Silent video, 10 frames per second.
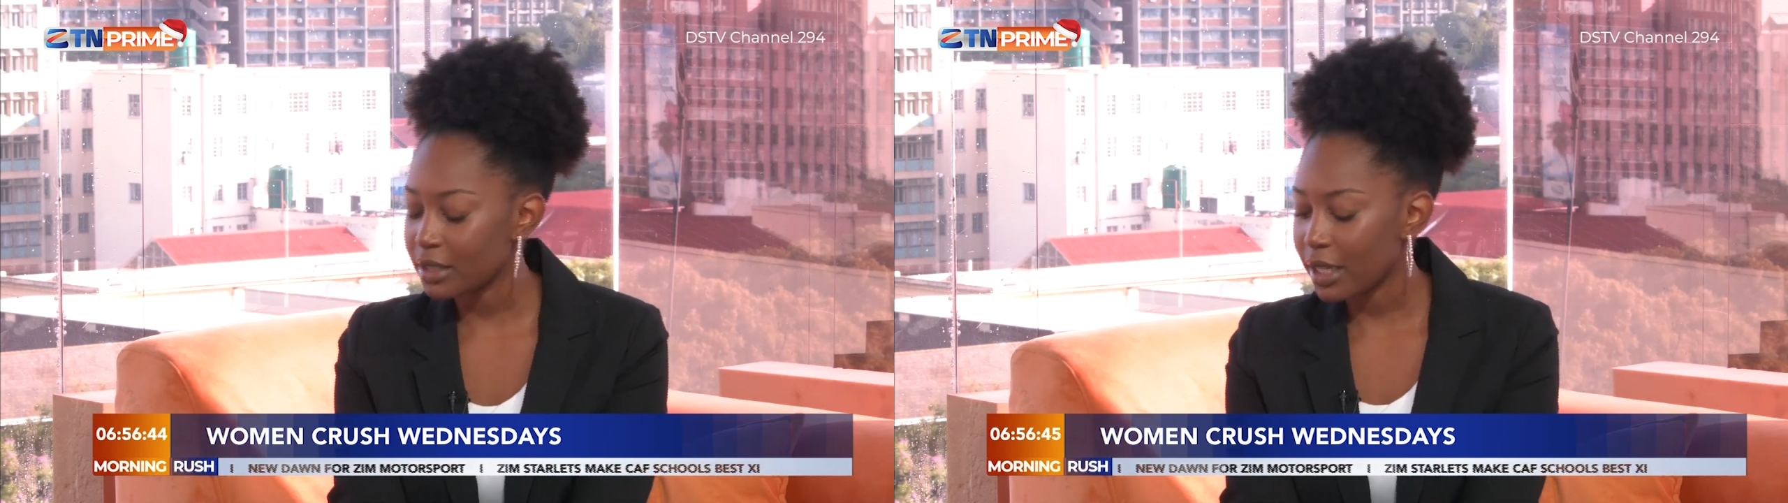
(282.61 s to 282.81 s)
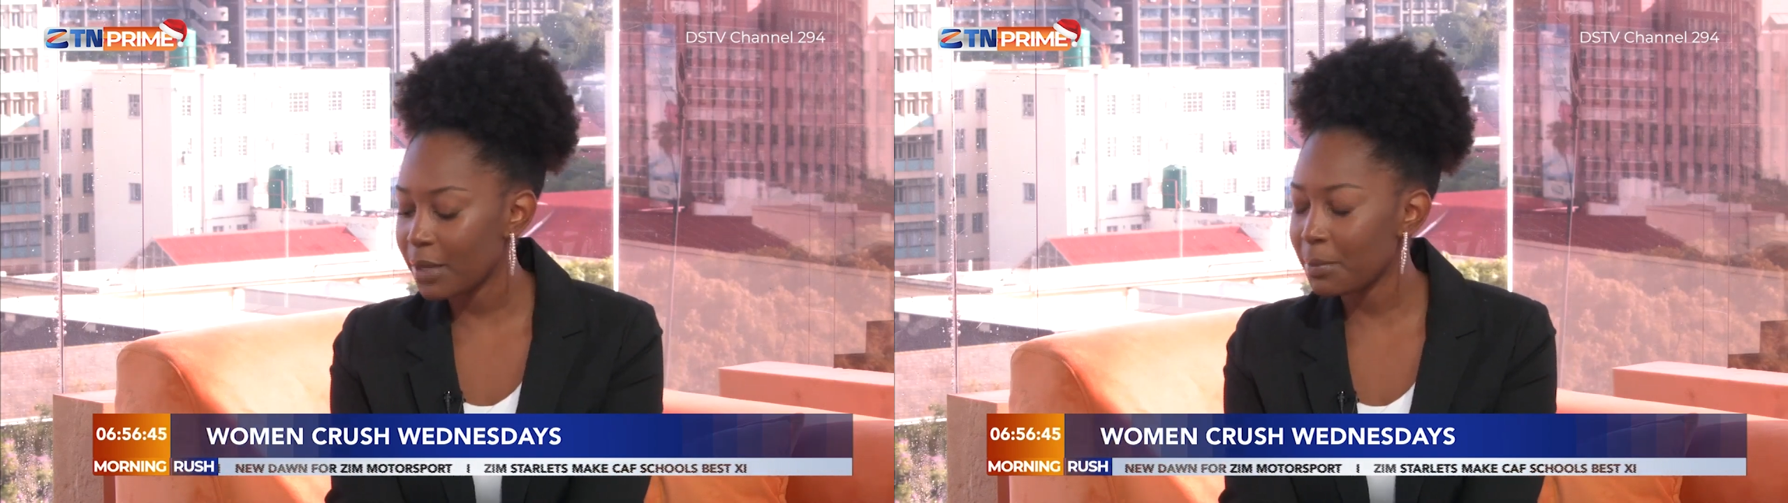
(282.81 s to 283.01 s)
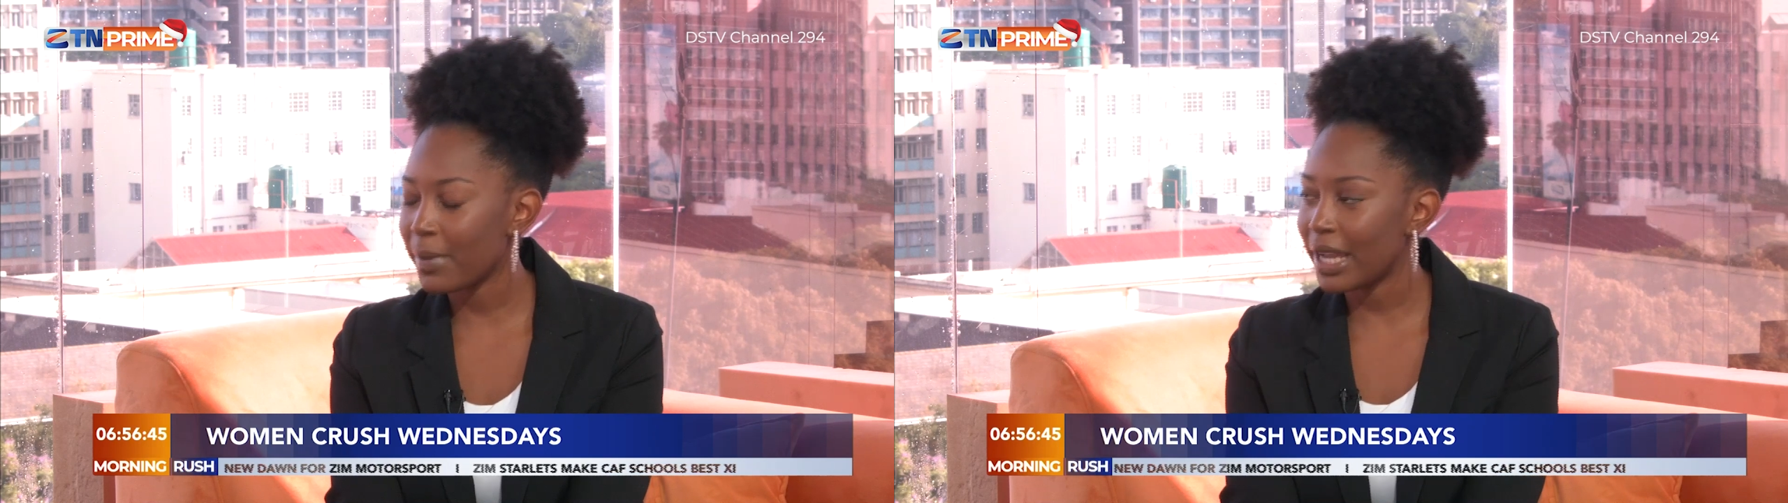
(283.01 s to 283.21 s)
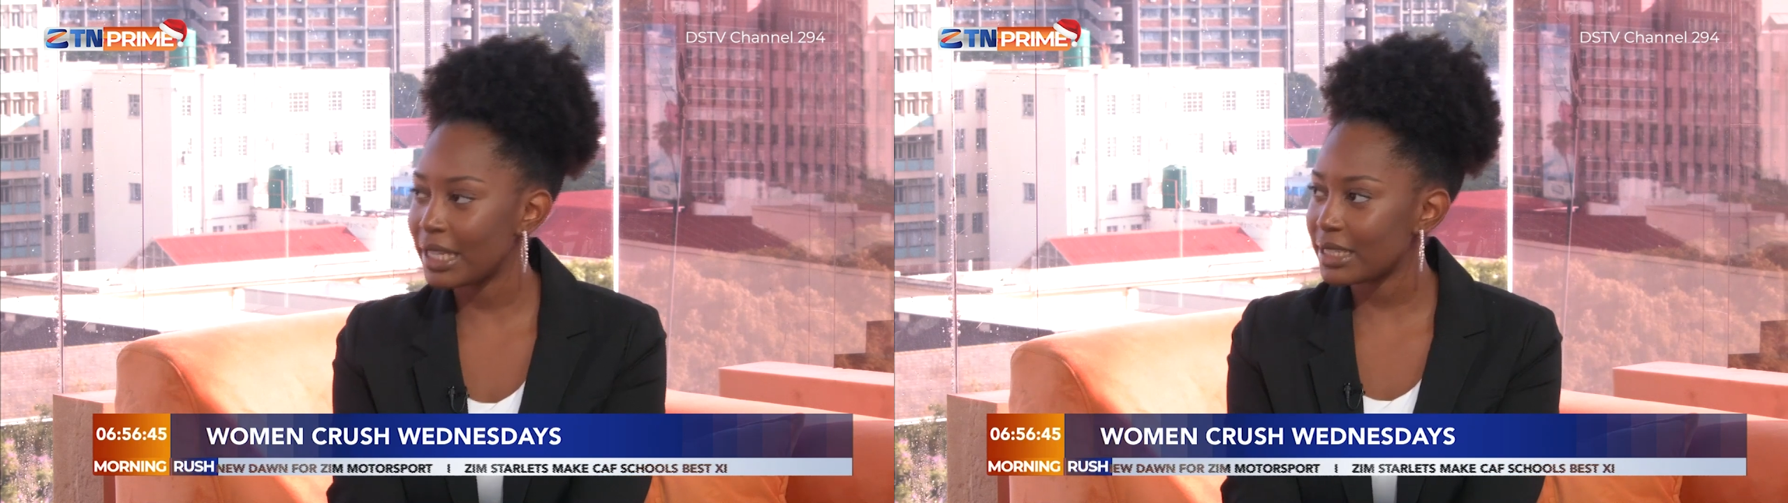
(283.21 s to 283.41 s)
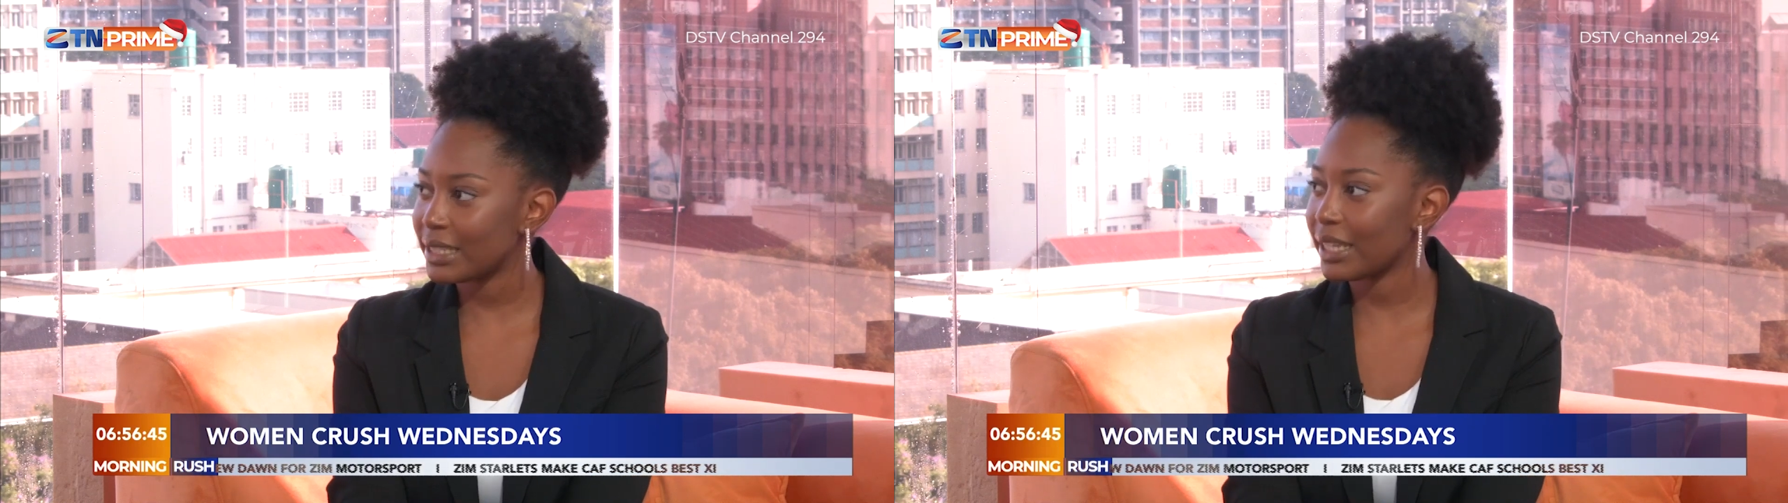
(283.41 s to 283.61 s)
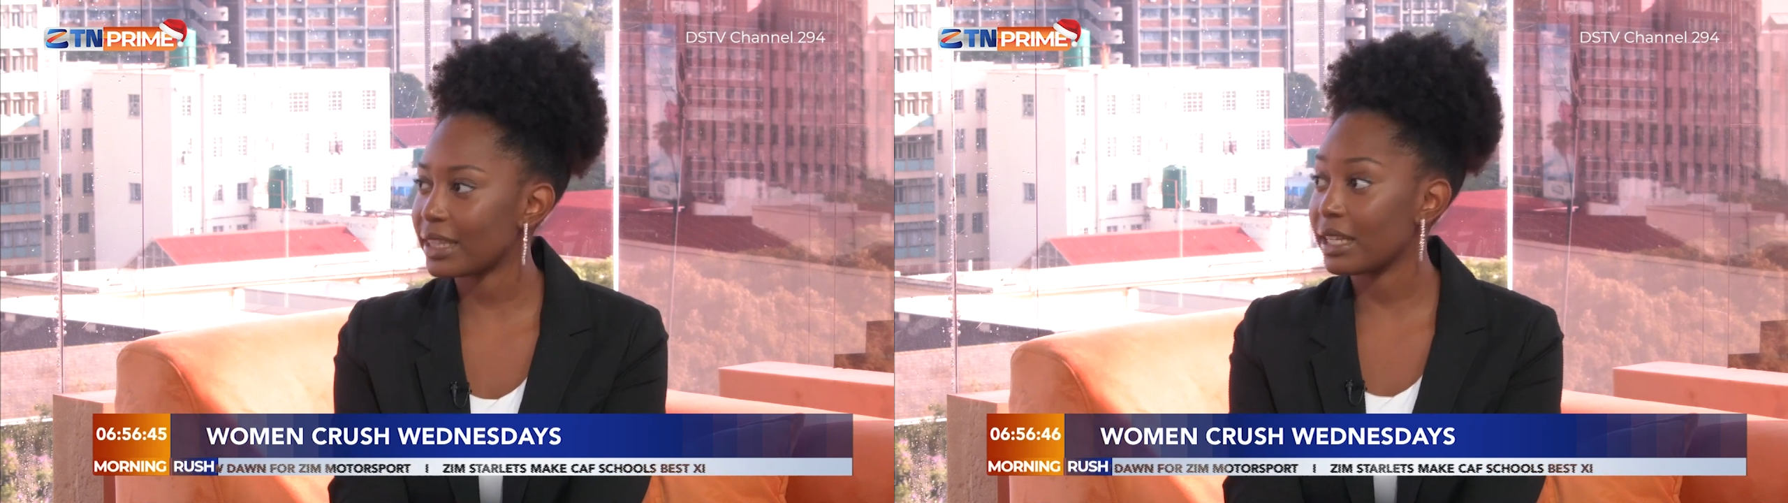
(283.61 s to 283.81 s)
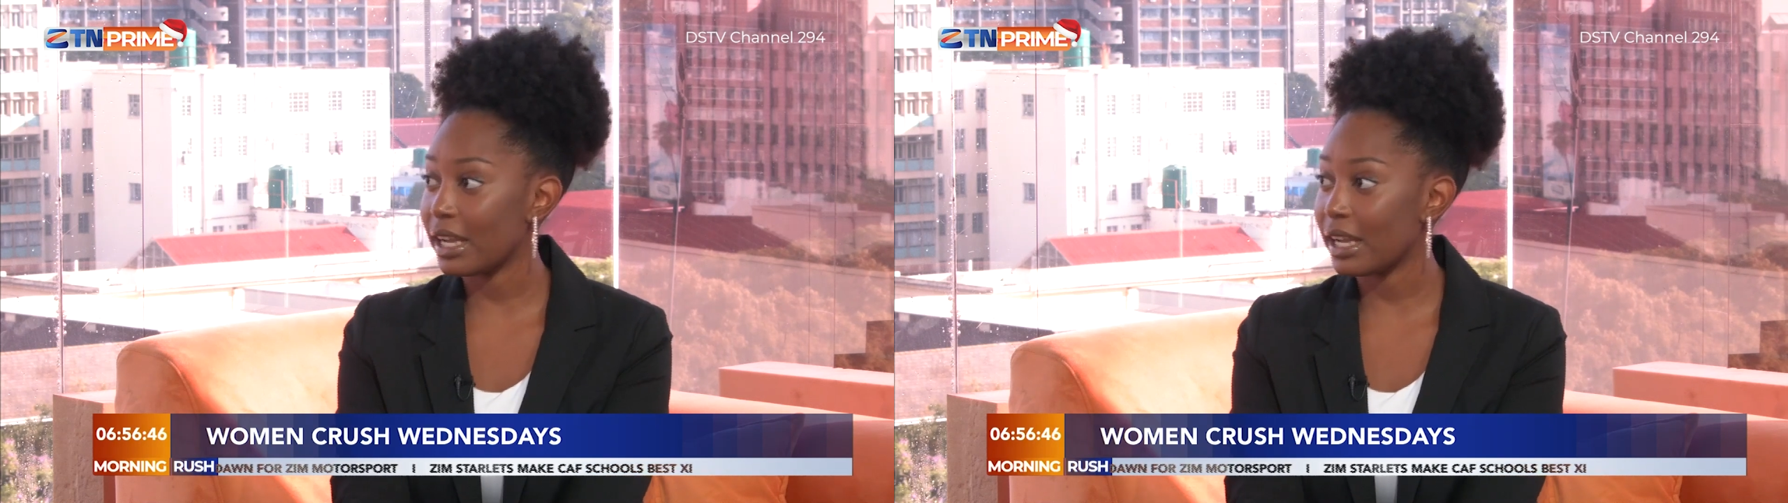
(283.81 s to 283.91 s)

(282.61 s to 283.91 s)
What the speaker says: it might take the